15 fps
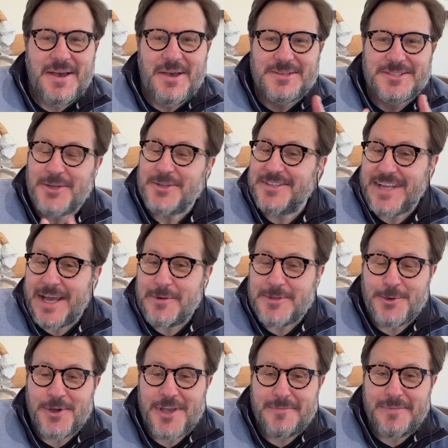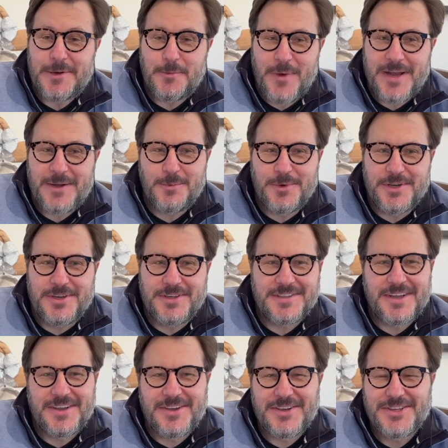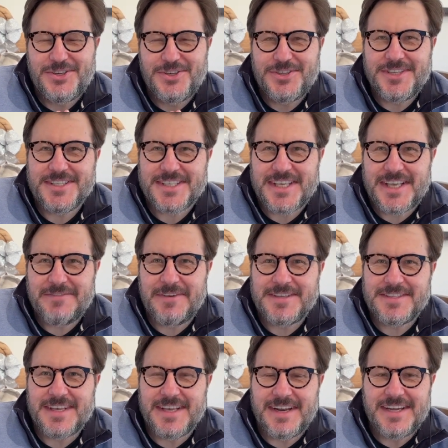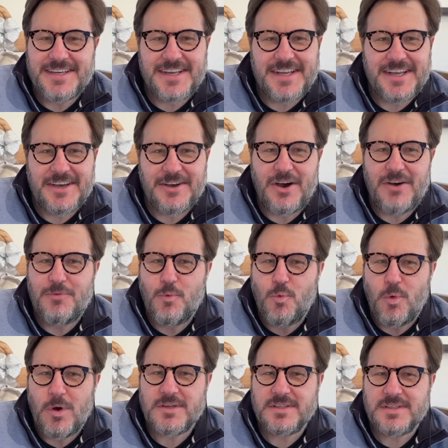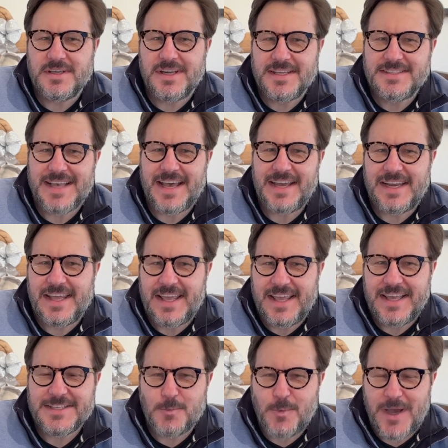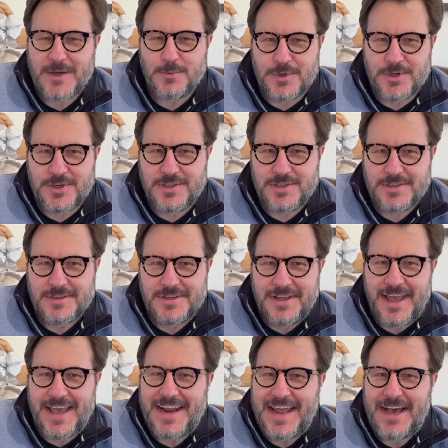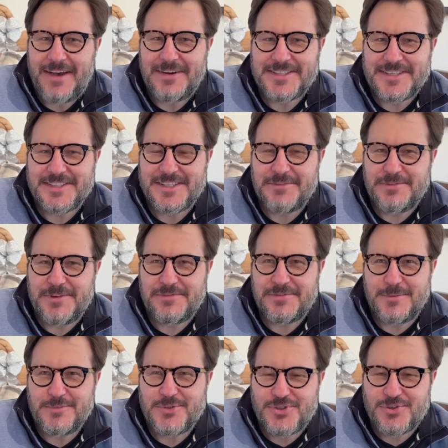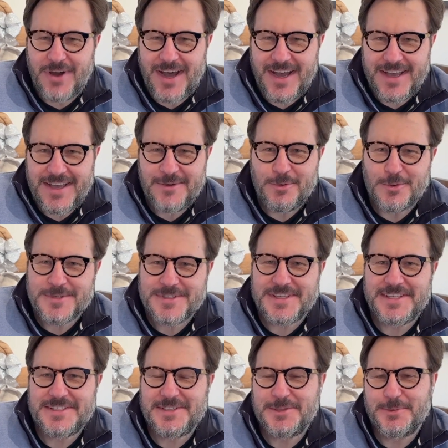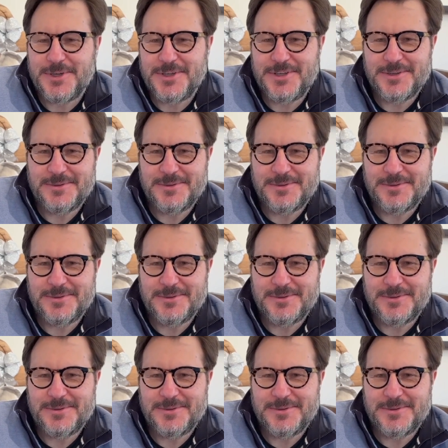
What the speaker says: So today we're talking about wet wood. Could you just give us an idea of what exactly is wet wood and how does it differ from dry or seasoned wood?